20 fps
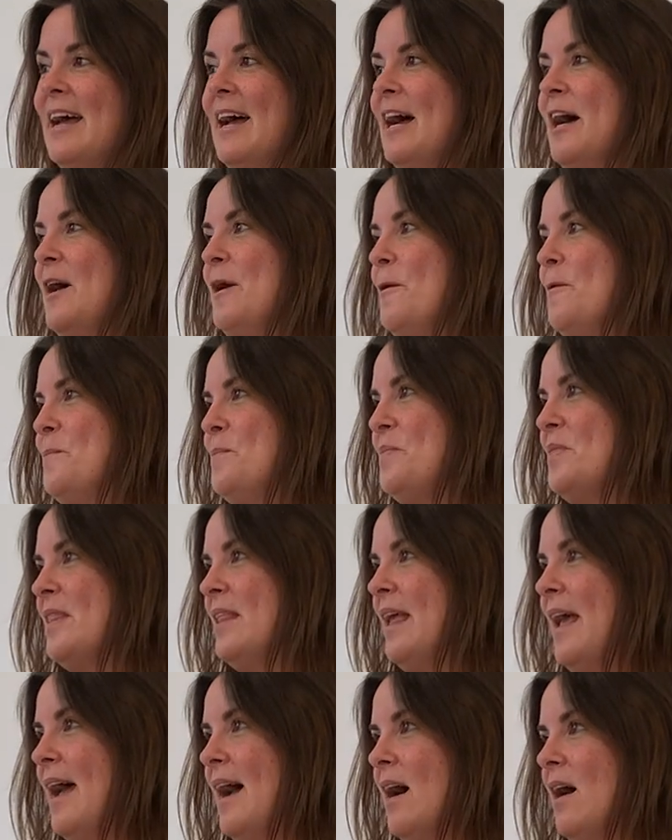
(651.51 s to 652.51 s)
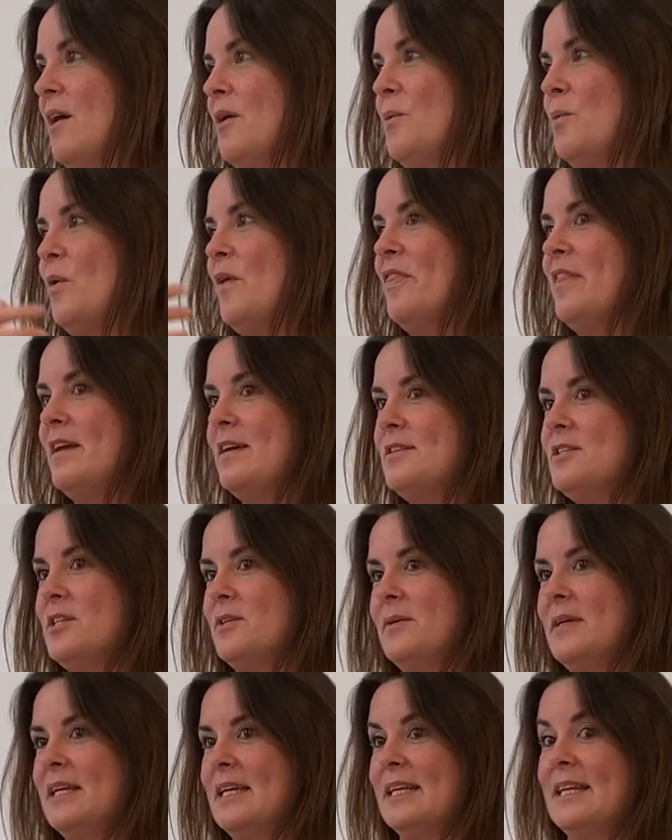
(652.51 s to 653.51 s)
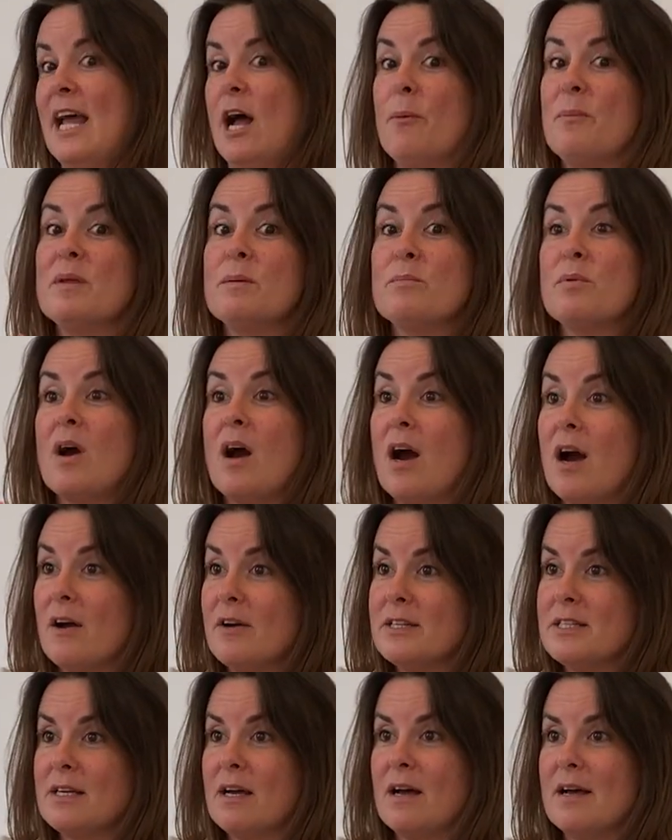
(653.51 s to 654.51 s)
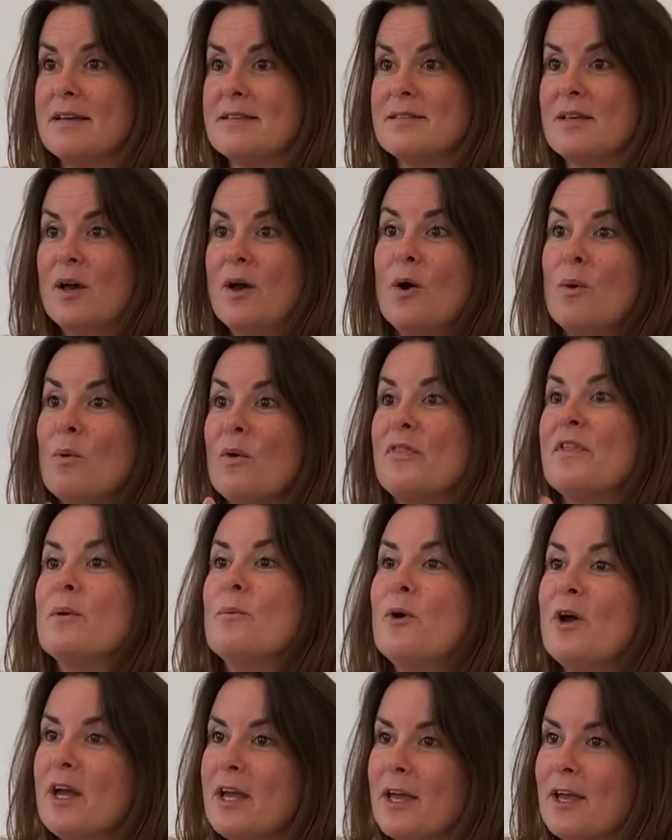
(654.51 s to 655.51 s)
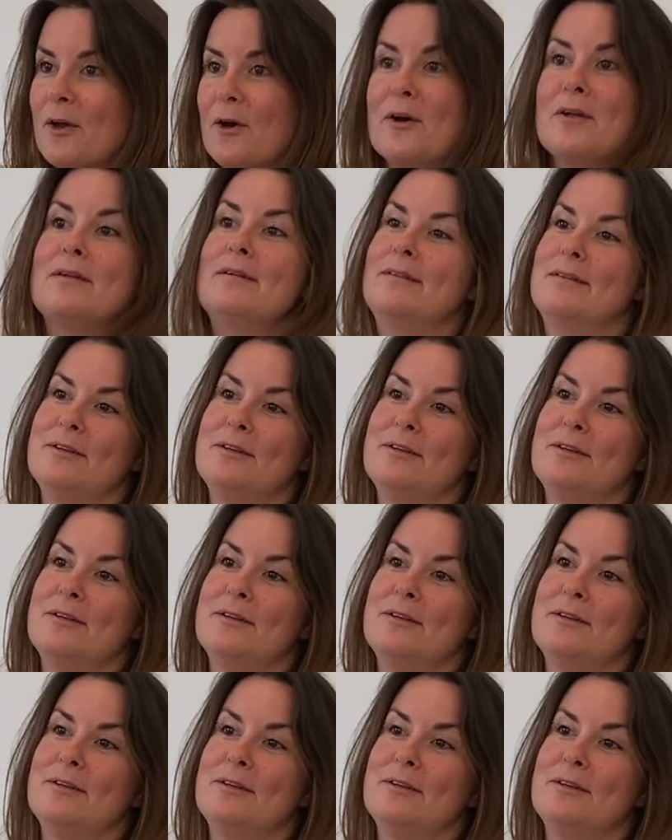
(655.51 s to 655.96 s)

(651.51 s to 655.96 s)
and how what they're doing can help them prioritize what they're working on,